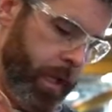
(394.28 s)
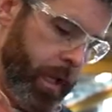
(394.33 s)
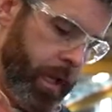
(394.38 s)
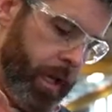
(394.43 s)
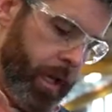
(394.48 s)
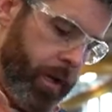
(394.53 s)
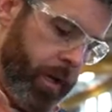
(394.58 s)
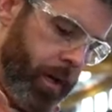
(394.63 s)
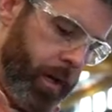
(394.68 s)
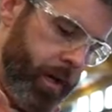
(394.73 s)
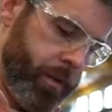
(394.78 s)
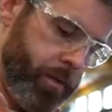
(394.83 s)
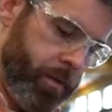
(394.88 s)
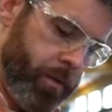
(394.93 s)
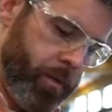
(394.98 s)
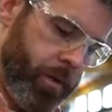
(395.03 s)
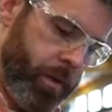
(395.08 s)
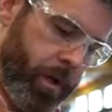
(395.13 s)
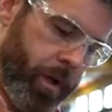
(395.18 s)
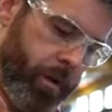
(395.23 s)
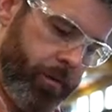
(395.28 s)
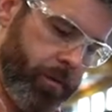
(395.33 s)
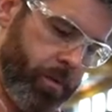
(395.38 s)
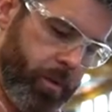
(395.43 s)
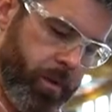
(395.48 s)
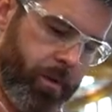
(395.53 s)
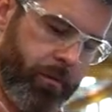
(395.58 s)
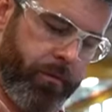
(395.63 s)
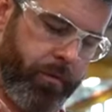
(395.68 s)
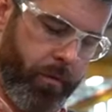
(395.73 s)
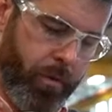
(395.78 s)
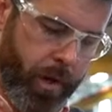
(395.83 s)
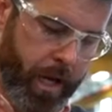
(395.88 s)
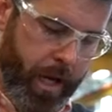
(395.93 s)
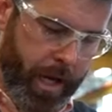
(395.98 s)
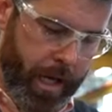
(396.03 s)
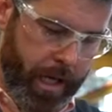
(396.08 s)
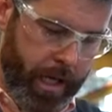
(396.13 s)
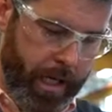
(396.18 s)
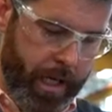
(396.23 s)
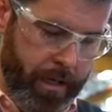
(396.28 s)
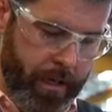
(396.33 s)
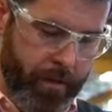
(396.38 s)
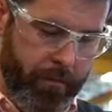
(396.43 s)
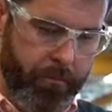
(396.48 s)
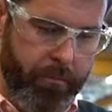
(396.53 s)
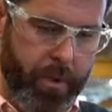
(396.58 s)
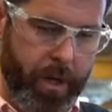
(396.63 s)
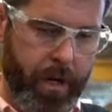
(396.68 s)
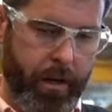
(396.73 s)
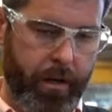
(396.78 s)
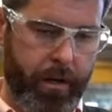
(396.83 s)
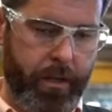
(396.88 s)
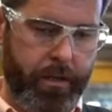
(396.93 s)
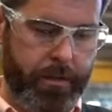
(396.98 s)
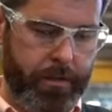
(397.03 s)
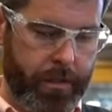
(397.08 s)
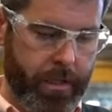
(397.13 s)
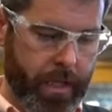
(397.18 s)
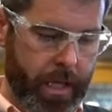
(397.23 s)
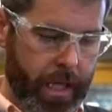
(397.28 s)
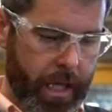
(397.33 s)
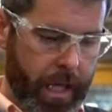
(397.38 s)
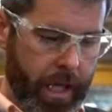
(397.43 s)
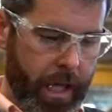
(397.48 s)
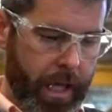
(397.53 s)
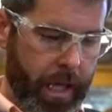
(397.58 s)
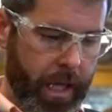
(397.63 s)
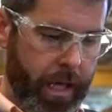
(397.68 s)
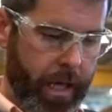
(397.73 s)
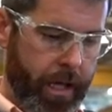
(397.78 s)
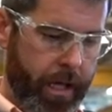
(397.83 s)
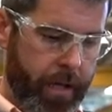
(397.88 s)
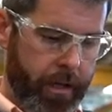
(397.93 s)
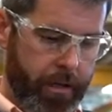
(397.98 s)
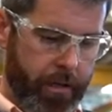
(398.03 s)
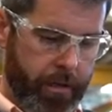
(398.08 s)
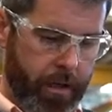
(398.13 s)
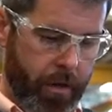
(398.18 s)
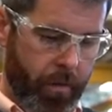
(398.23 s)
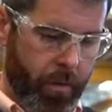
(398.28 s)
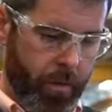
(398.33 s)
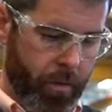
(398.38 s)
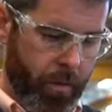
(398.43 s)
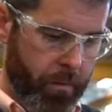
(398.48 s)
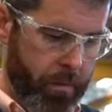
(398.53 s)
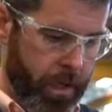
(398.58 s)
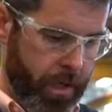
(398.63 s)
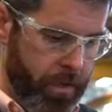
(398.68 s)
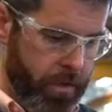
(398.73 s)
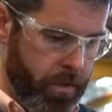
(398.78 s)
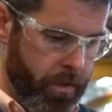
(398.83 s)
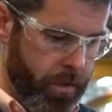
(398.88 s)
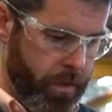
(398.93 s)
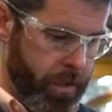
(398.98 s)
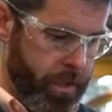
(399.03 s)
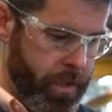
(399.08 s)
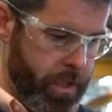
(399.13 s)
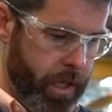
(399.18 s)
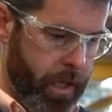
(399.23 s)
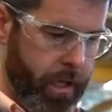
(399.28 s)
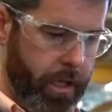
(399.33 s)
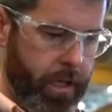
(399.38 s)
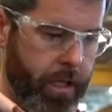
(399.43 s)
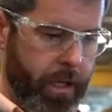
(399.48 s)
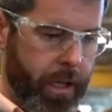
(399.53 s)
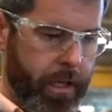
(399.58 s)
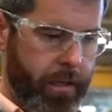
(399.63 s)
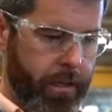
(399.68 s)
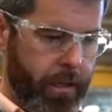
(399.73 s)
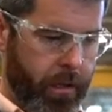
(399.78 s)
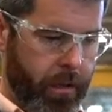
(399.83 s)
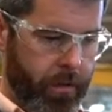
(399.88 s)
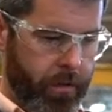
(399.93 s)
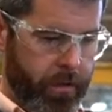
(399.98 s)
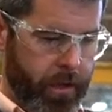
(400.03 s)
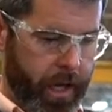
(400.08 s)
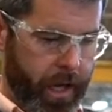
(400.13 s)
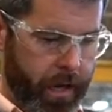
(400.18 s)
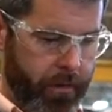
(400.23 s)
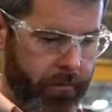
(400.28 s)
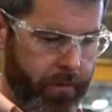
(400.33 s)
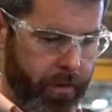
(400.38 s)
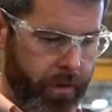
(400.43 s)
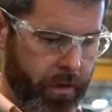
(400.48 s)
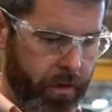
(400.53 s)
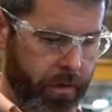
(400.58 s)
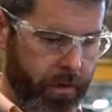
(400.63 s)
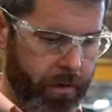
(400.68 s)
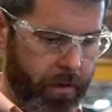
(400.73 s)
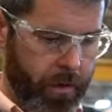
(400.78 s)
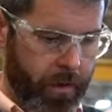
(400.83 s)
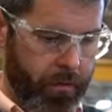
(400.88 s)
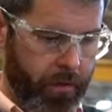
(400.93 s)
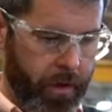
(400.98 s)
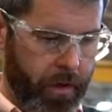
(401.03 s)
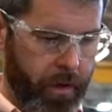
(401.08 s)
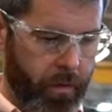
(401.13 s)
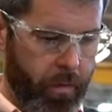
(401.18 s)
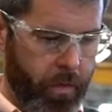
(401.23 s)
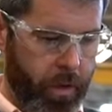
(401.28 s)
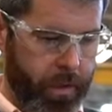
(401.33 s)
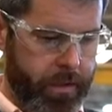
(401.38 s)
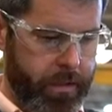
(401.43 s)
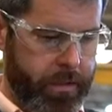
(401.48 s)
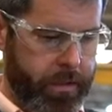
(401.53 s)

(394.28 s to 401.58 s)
and it also comes with a variety of bearings. And uh, we want to make sure and check, and they'll have it noted on there what